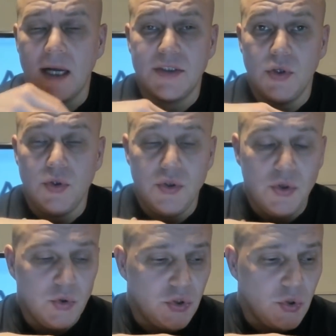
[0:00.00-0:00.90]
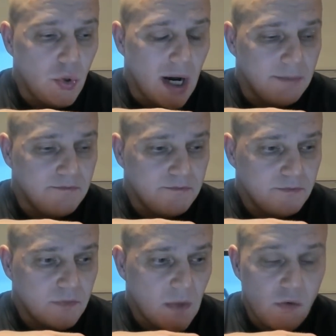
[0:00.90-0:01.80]
to you to uh,
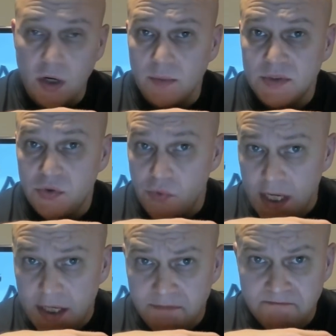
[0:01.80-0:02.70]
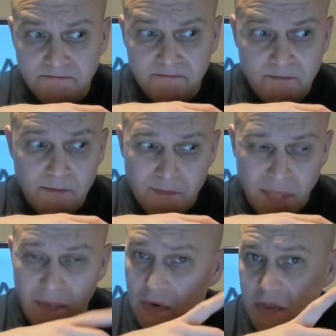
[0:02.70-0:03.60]
recommend to read,
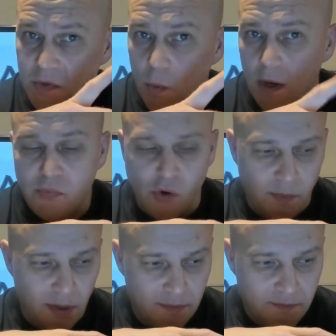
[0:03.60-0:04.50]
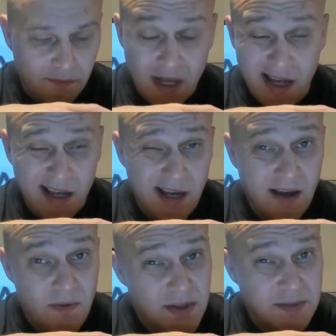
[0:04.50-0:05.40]
but there is one problem. Uh,
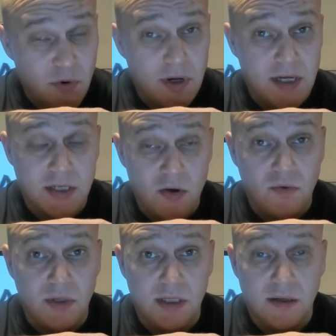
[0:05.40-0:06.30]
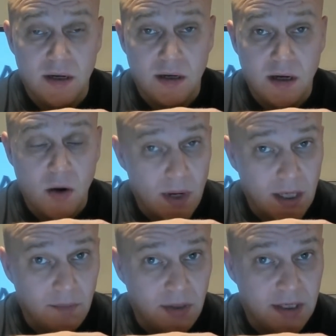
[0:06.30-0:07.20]
this book is only
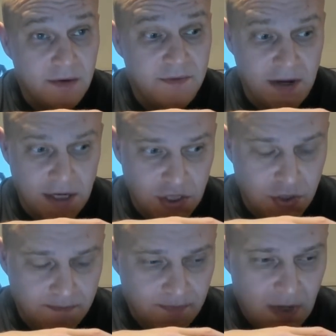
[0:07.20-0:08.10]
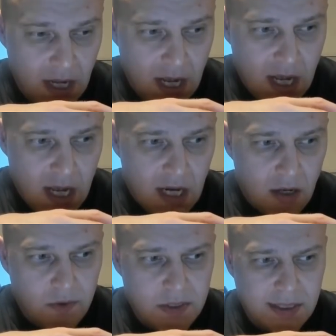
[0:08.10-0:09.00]
available in Finnish. Now
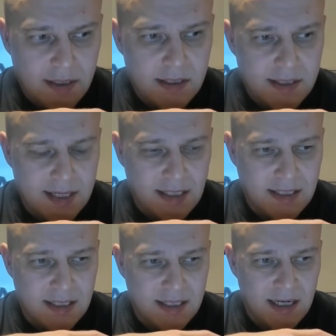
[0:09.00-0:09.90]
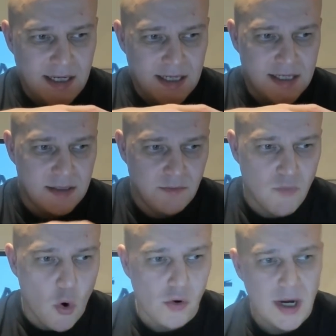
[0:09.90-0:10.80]
obviously Sentenced is
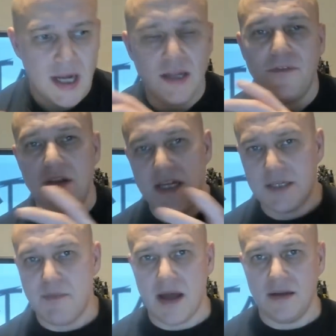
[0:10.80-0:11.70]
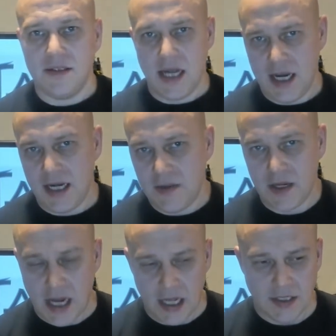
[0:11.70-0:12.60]
more a Finnish band than
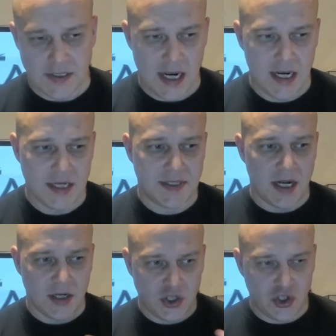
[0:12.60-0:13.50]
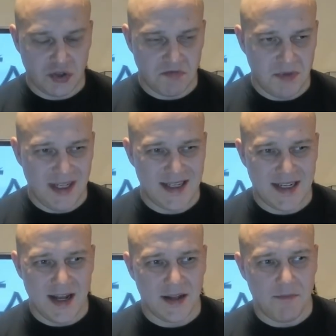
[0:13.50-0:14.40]
anything else and as such it's
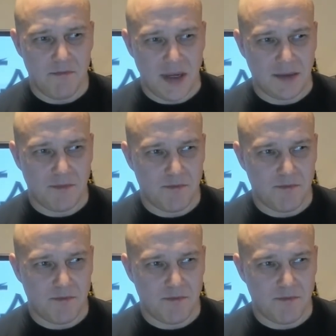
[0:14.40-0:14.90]
not a big